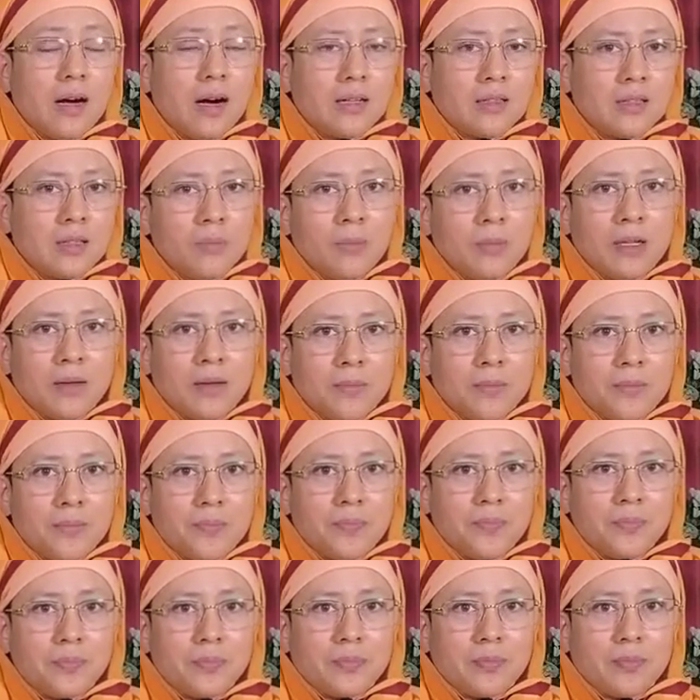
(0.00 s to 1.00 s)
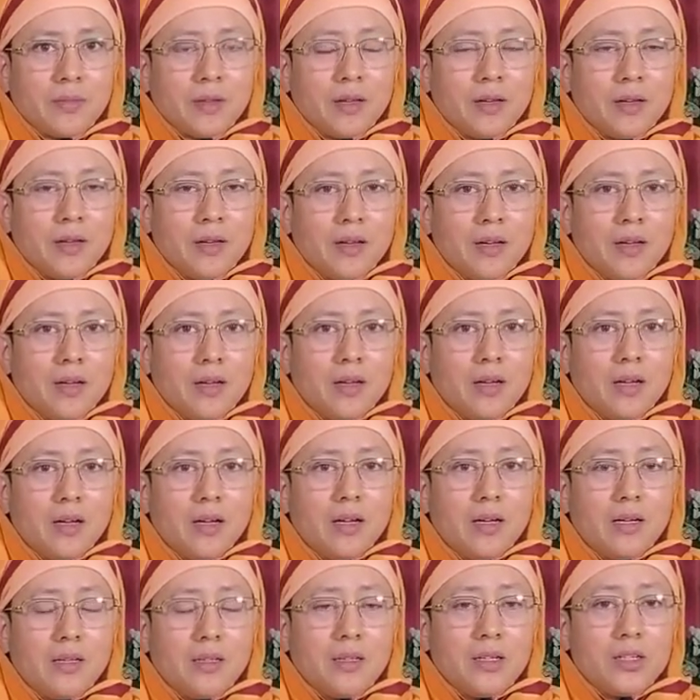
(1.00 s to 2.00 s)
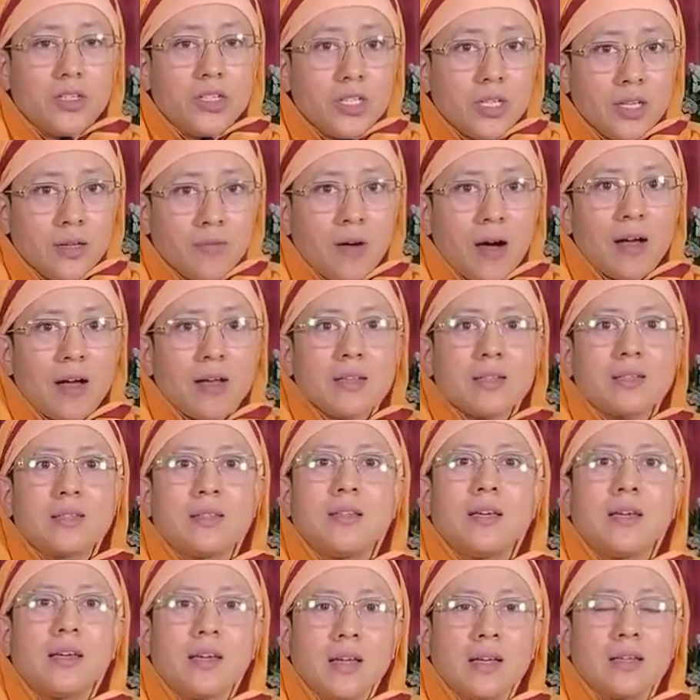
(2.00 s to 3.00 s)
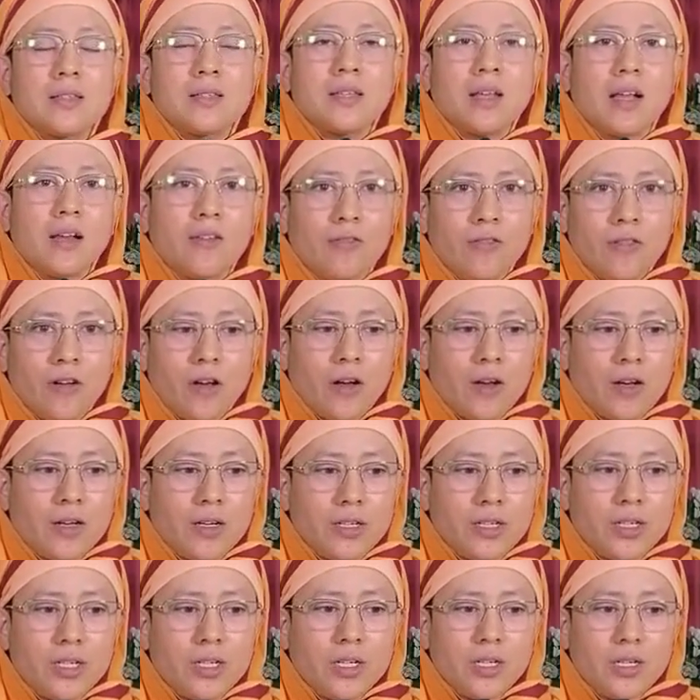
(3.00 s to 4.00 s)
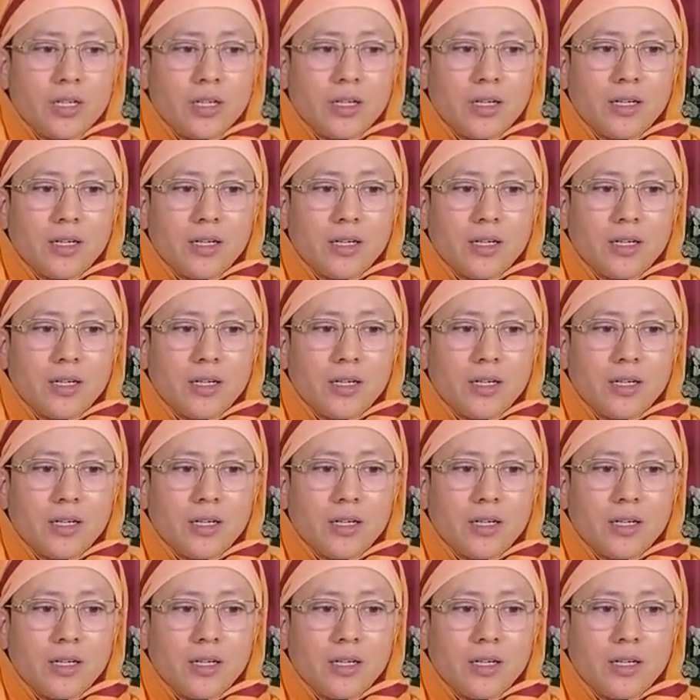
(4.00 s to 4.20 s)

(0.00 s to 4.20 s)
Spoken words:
Atman. The jiva is seeking self-knowledge.